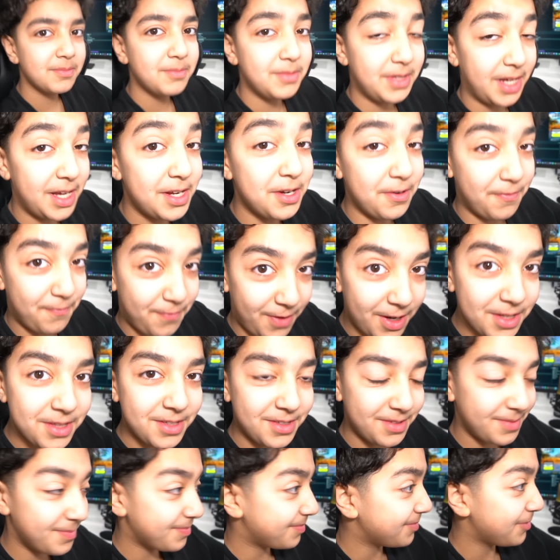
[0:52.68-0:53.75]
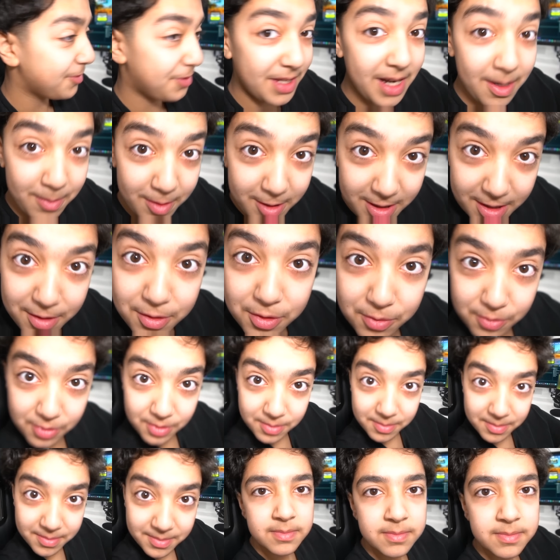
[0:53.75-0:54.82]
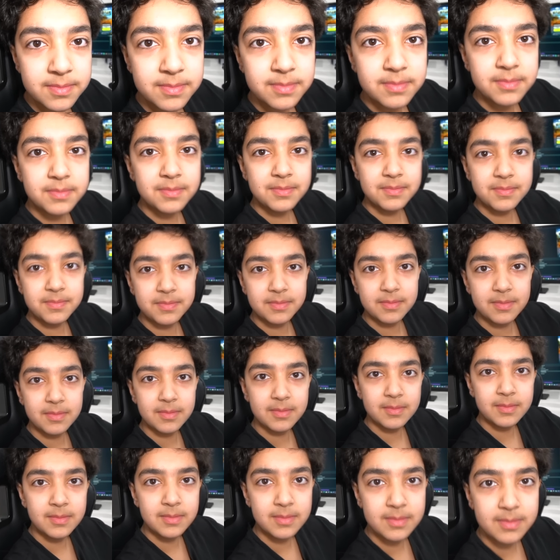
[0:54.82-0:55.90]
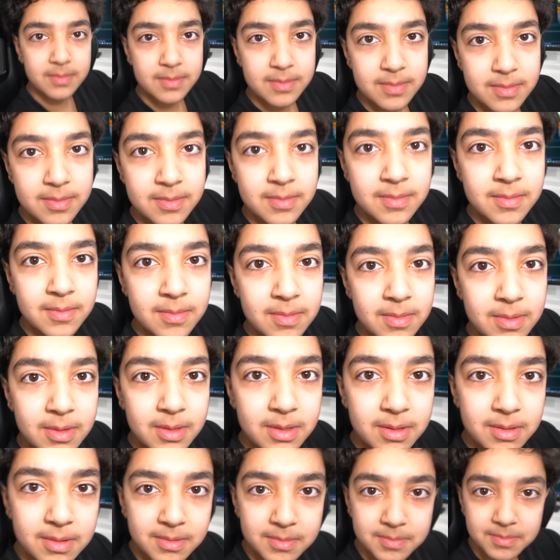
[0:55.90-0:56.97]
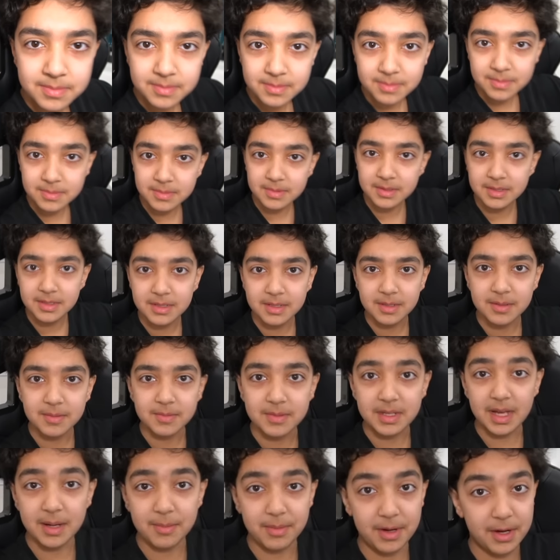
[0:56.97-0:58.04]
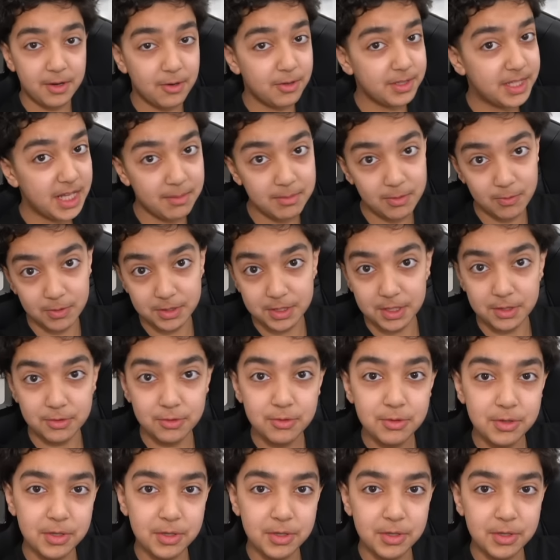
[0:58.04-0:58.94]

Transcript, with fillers: Yeah, you're funny. You think I'm gonna clean your room? Well, I'm charged. I'm the boss. I'm your babysitter. Yeah, but you don't tell me what to do,